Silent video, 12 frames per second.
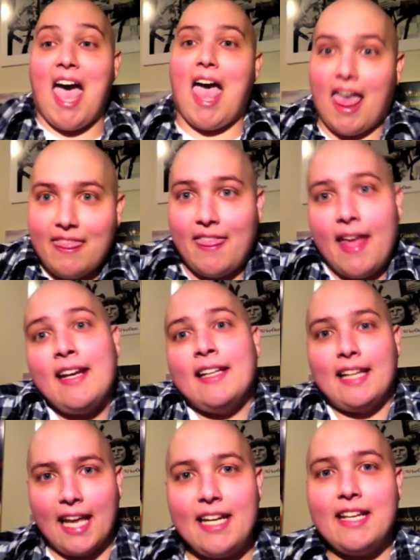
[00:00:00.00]
and then
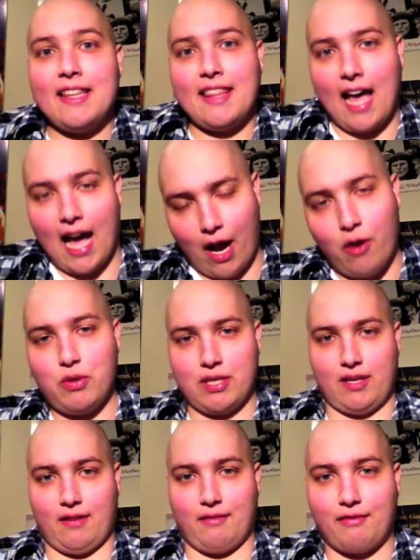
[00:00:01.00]
lighting the house
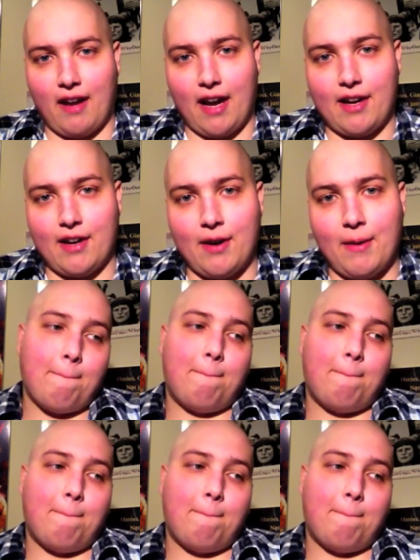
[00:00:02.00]
on fire.